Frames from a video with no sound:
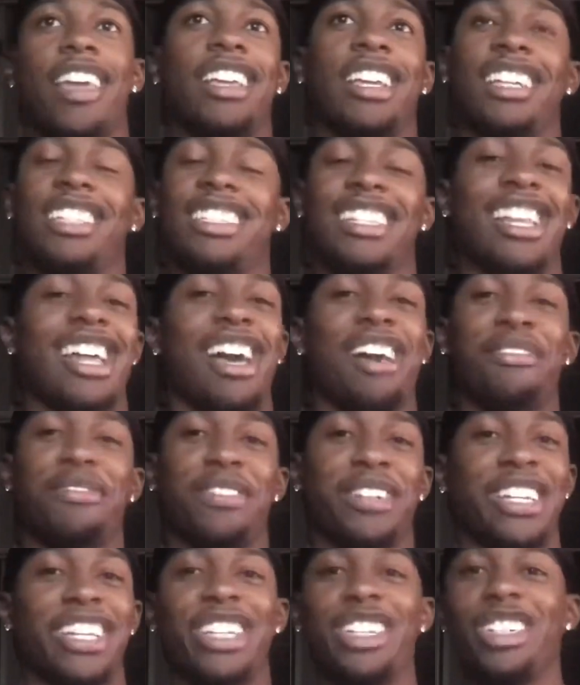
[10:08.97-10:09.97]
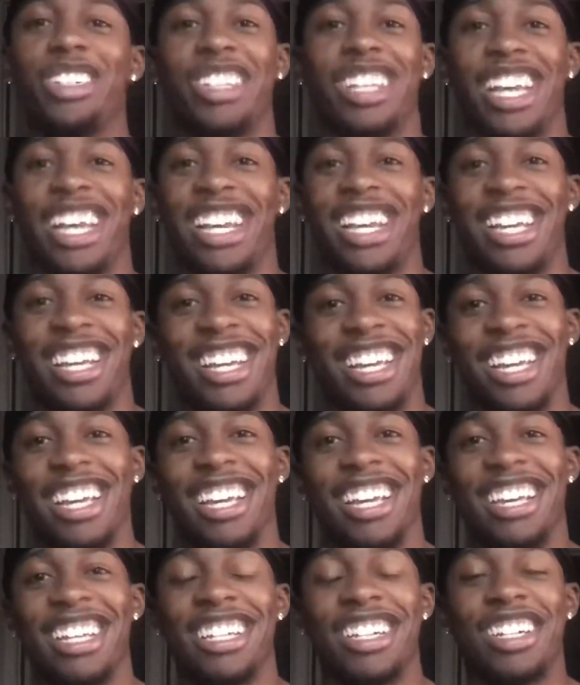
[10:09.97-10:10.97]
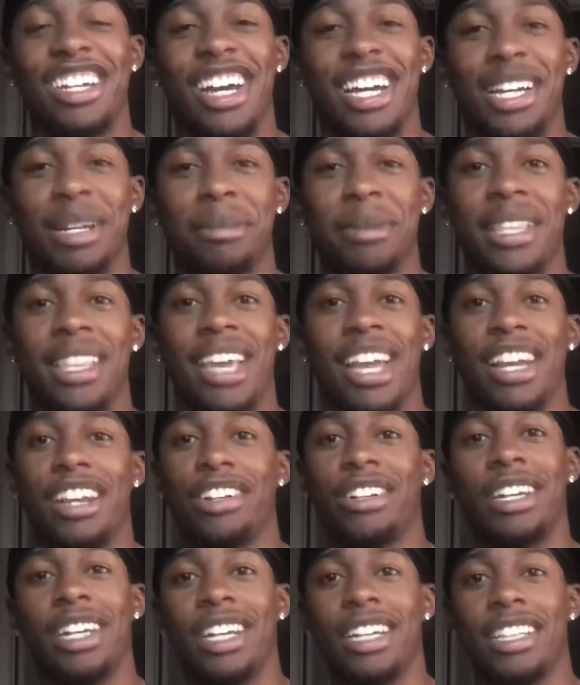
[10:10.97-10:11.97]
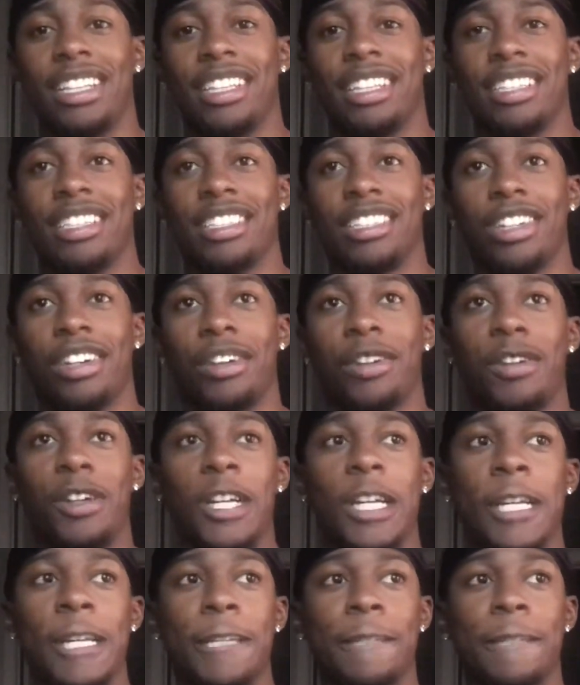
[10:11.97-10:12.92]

it's not for you like you're not gonna be that great so